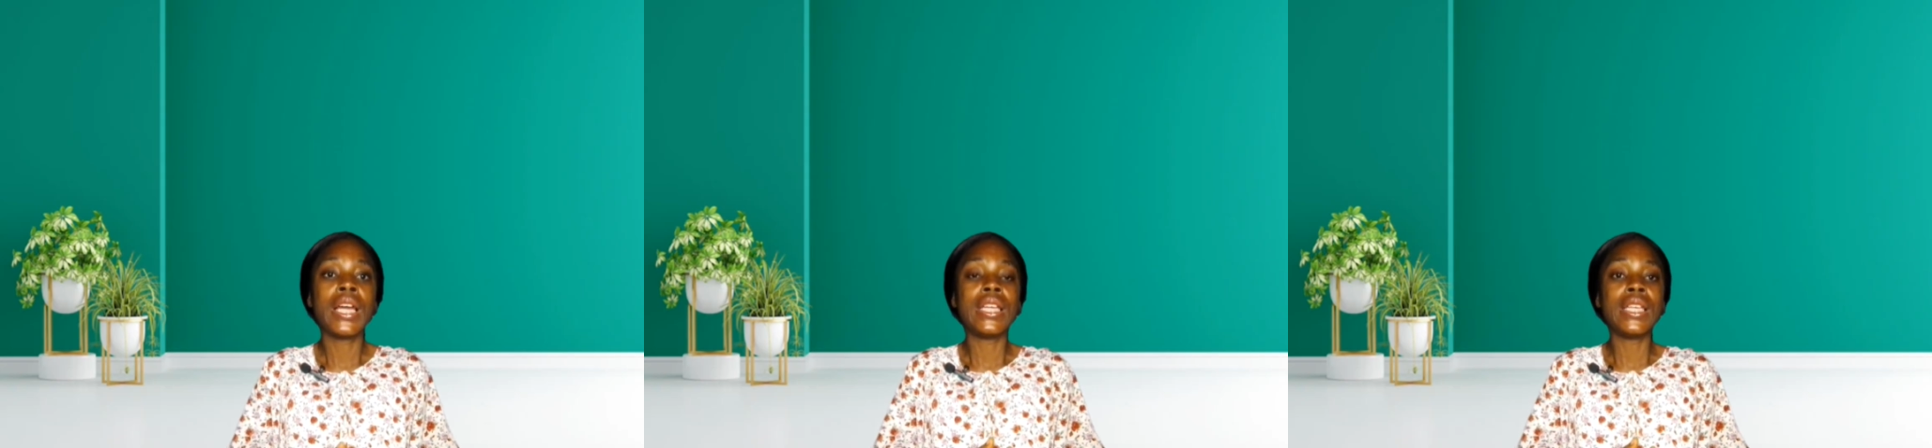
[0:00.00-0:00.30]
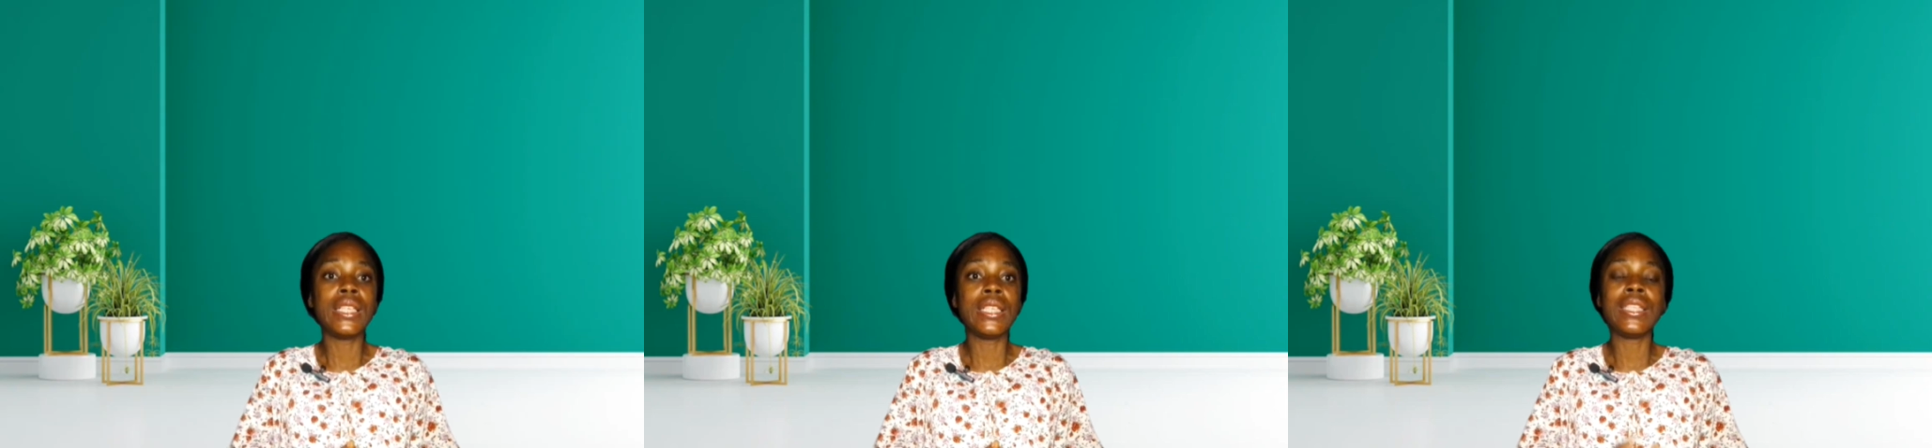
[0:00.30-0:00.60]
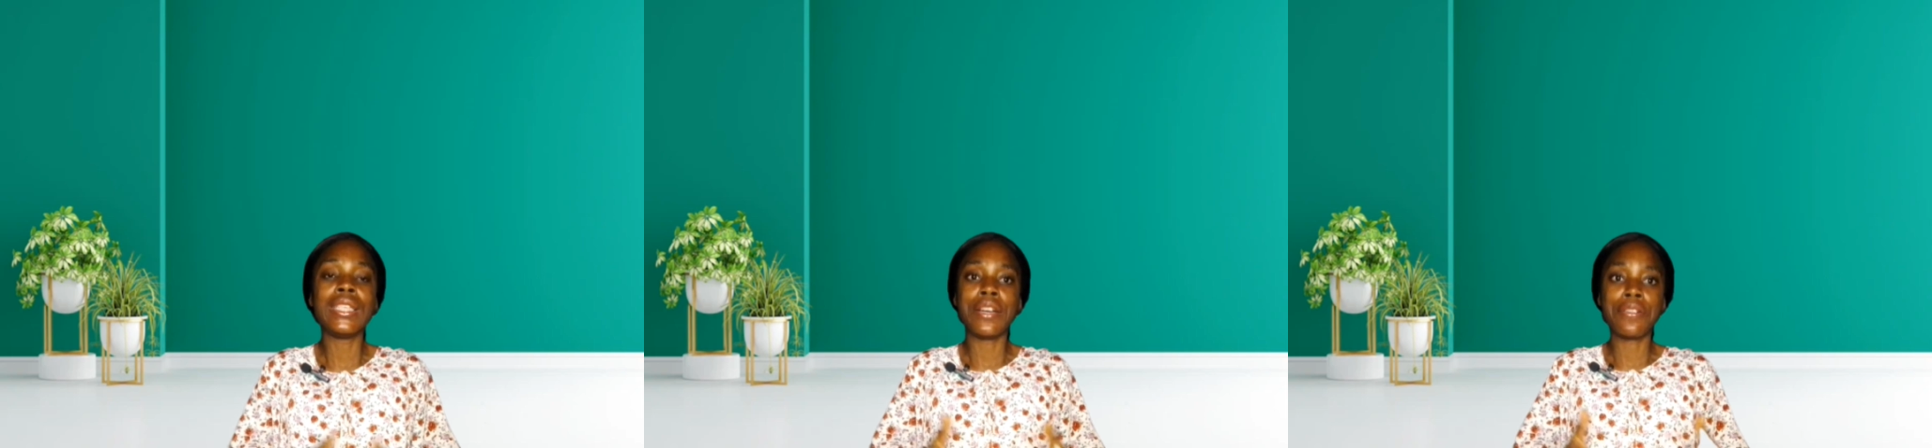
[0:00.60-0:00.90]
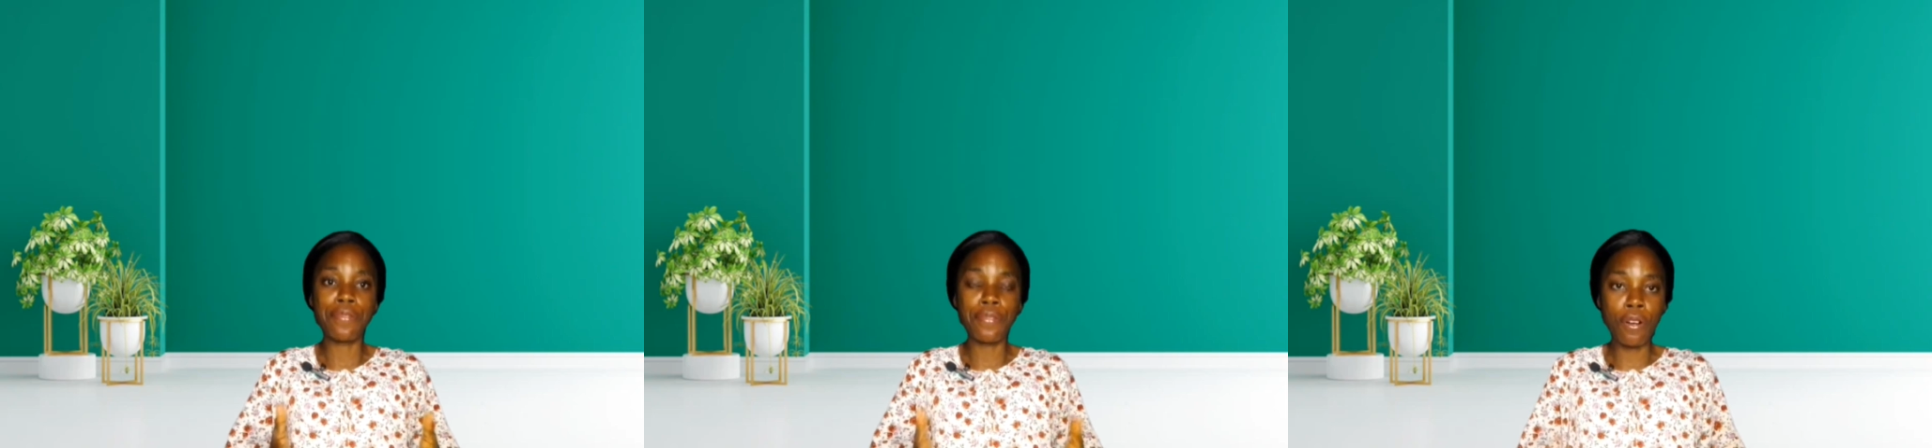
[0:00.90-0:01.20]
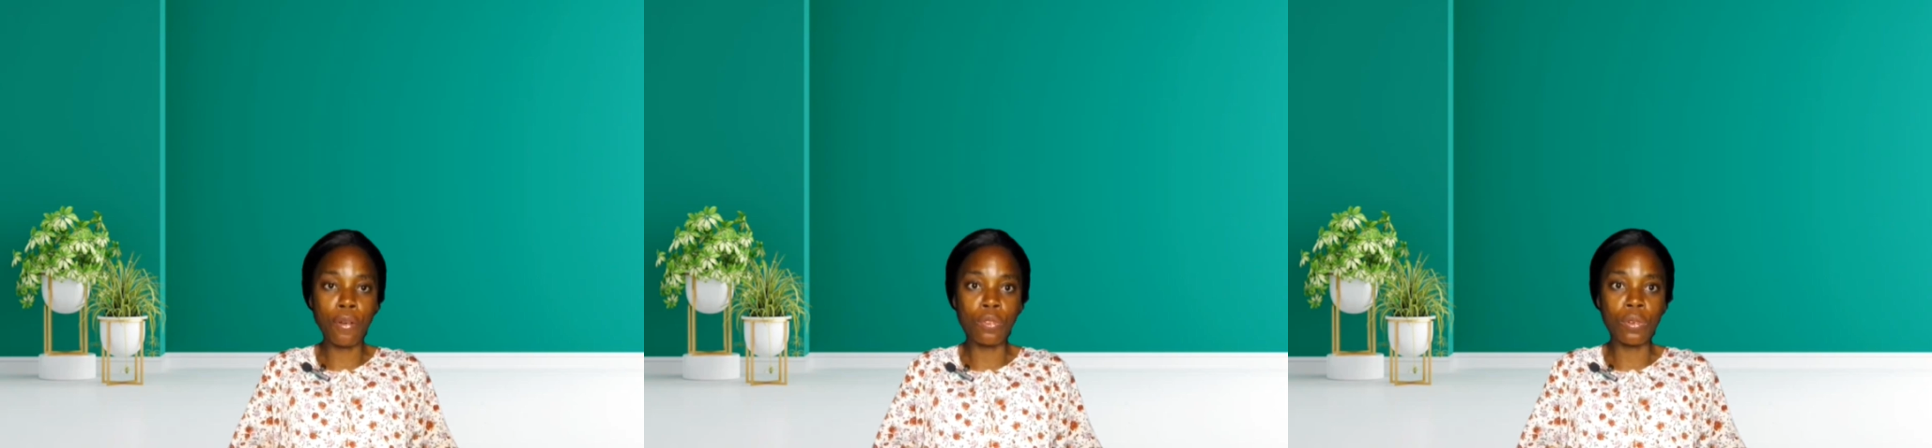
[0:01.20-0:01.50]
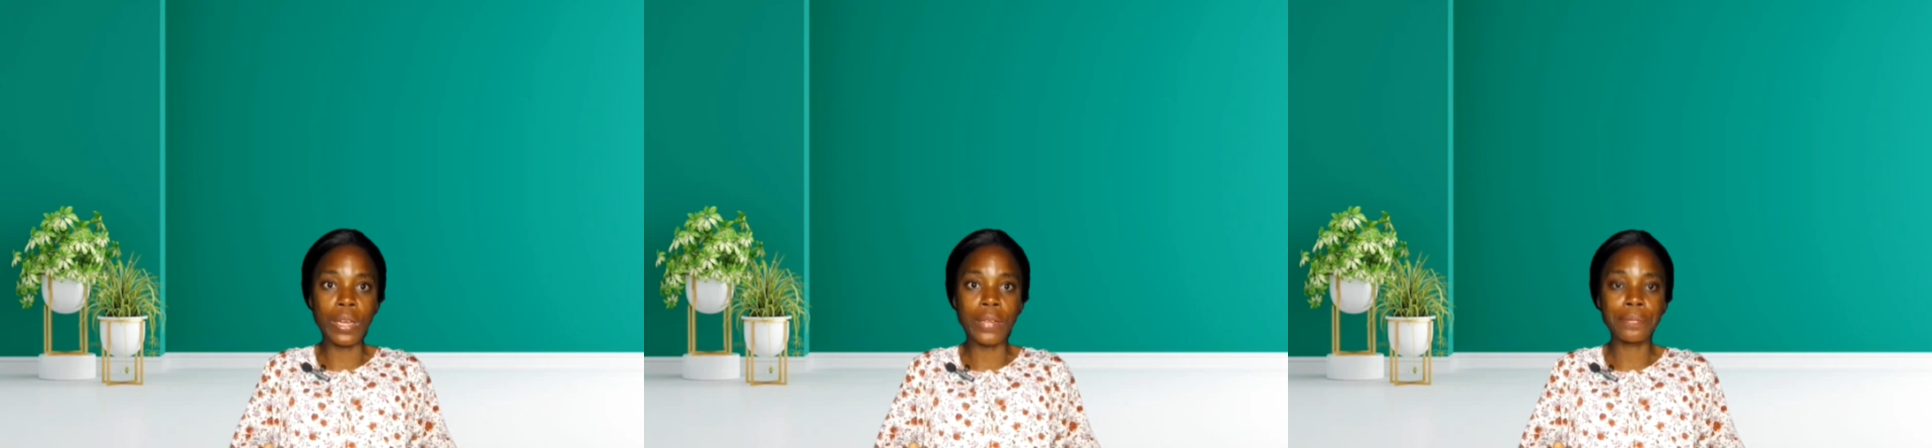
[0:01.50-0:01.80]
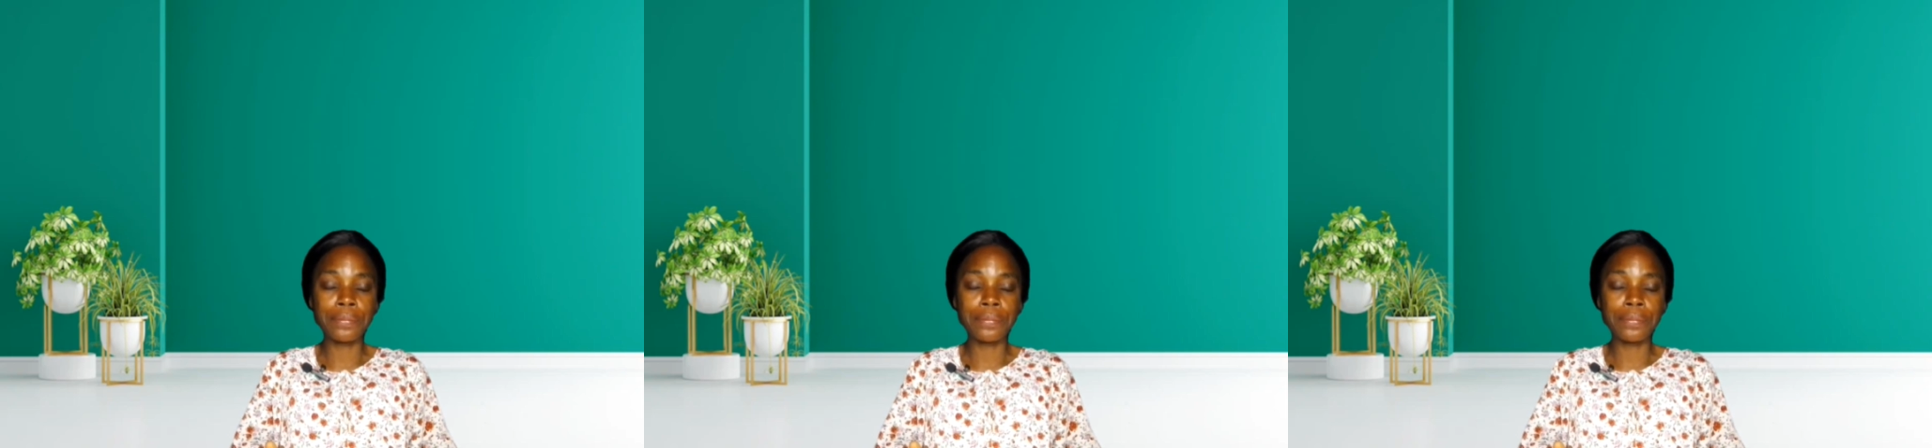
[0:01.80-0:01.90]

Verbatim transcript: in their formula.